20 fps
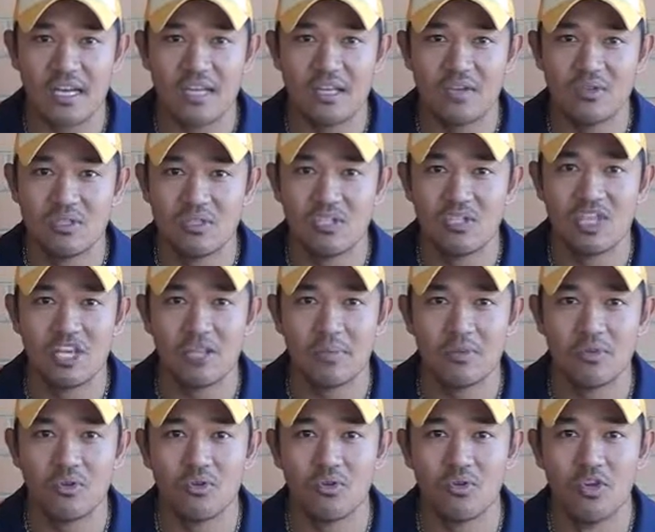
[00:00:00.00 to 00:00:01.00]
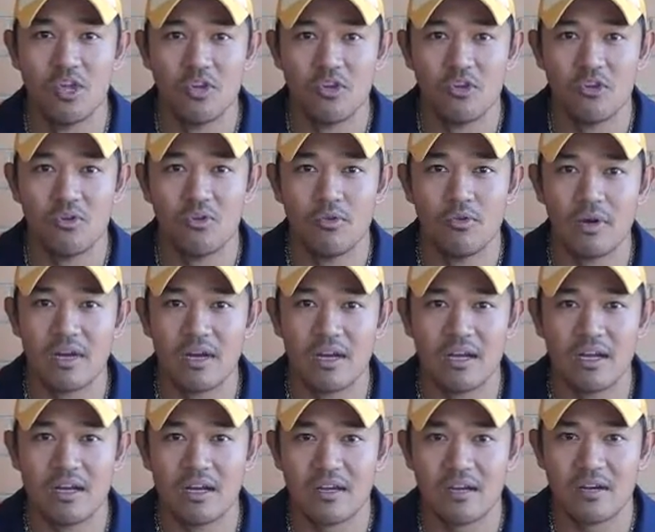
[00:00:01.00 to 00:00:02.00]
He was the gentleman who
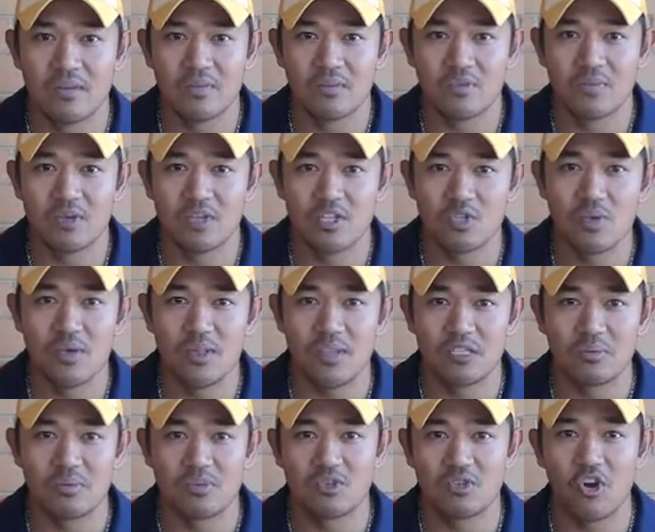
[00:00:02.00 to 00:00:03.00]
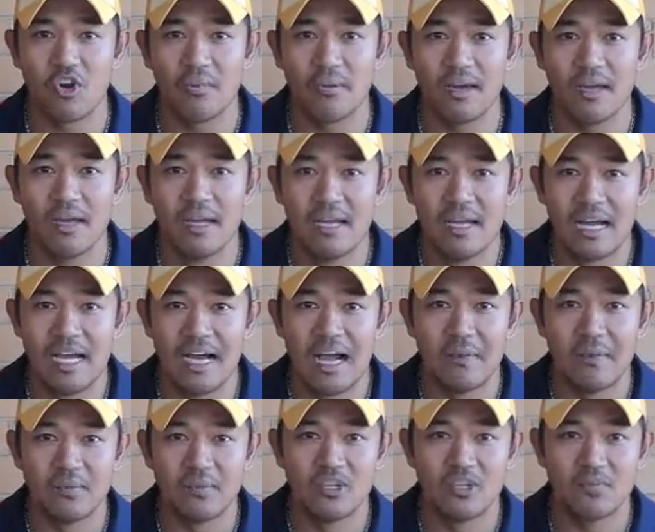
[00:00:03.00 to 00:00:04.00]
was my 20th subscriber,
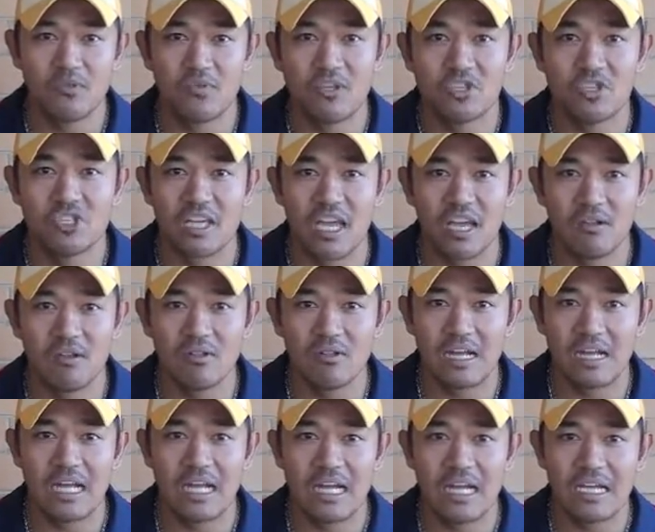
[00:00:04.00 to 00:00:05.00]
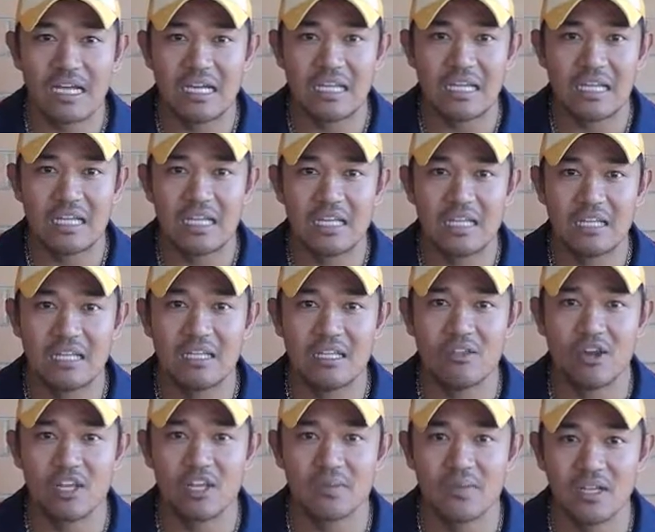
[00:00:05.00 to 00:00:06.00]
jumped on his channel. He
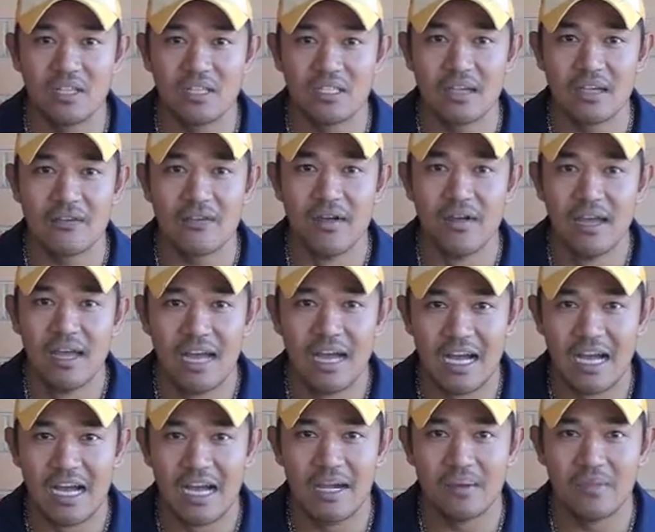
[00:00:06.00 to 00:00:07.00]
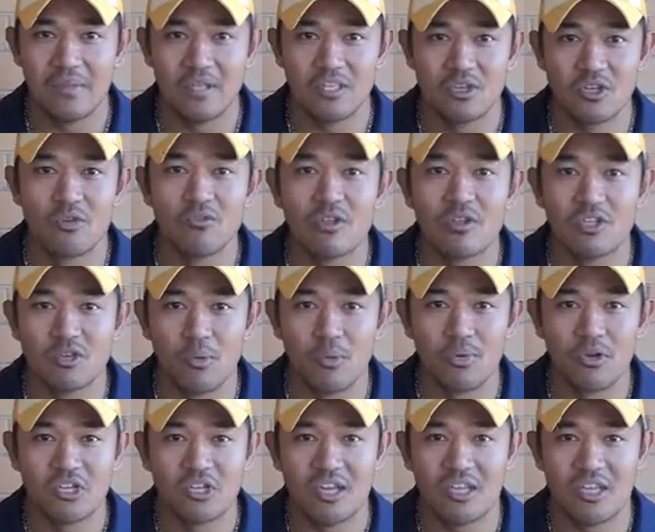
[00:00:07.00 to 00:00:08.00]
liked my stuff, and so I really do
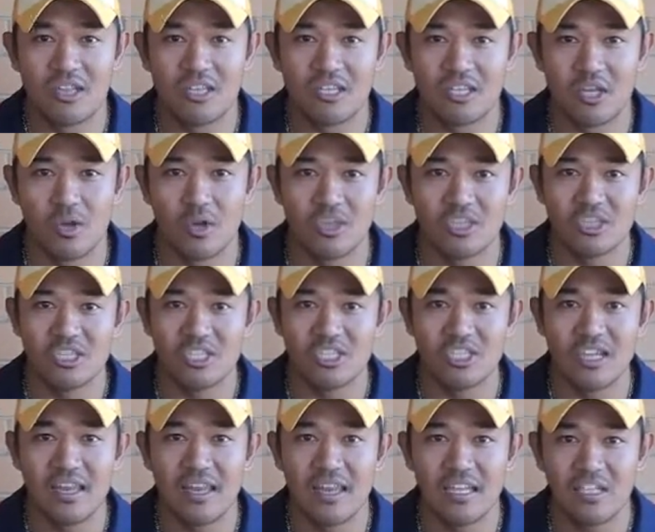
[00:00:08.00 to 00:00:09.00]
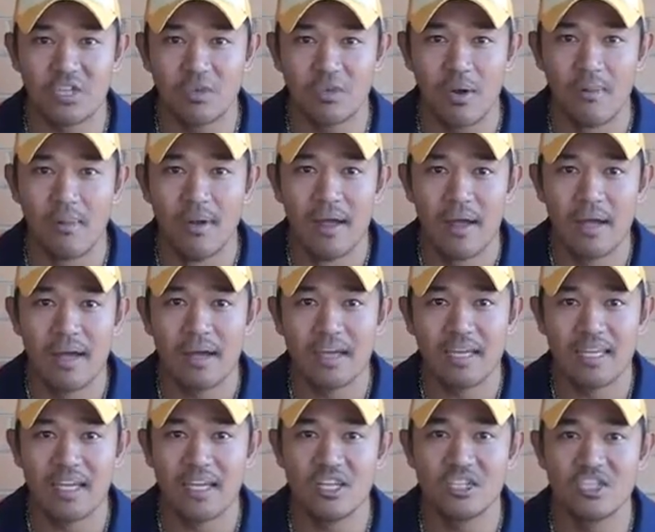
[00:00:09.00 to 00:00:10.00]
appreciate that. So just a shout out to
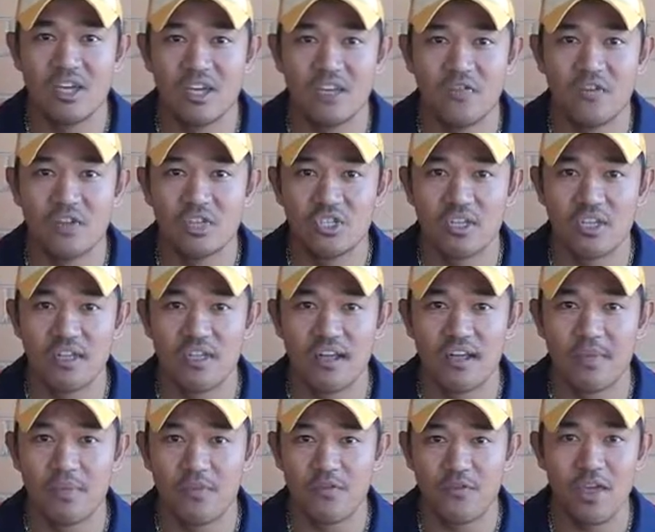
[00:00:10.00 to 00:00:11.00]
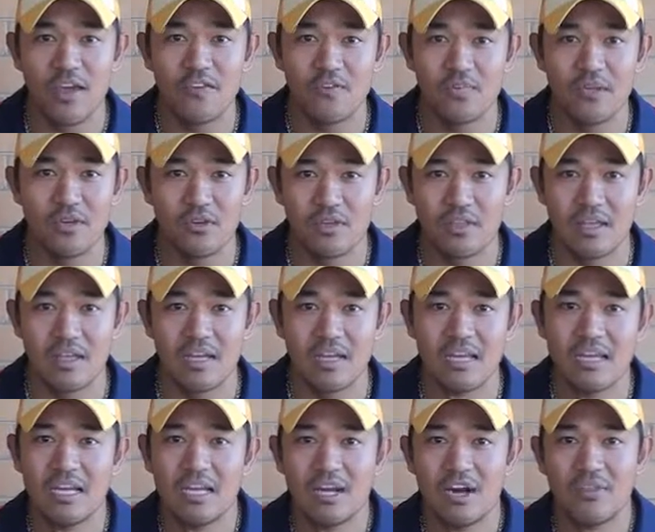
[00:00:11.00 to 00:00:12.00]
RKJ Fishing. If you haven't been
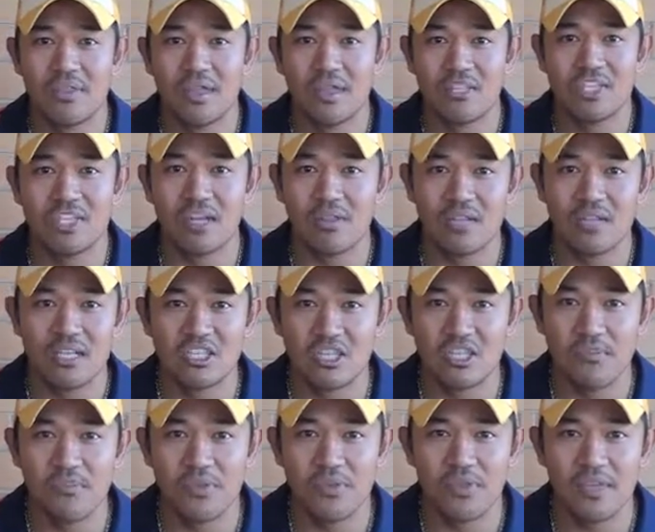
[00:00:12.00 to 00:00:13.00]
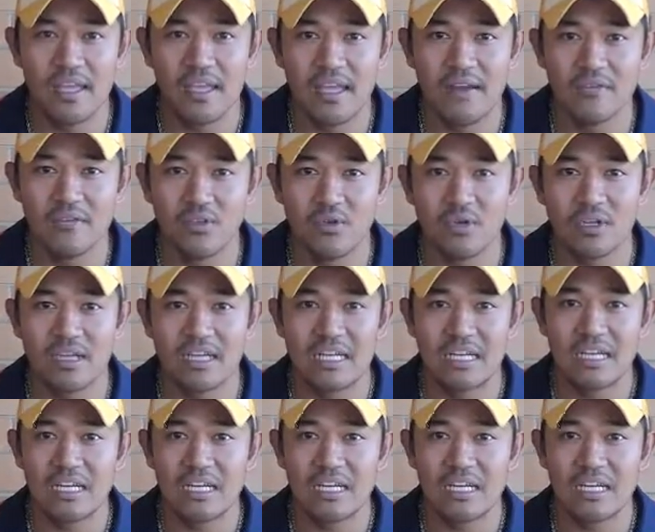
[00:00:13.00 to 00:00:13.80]
on that channel, jump on there, have a look.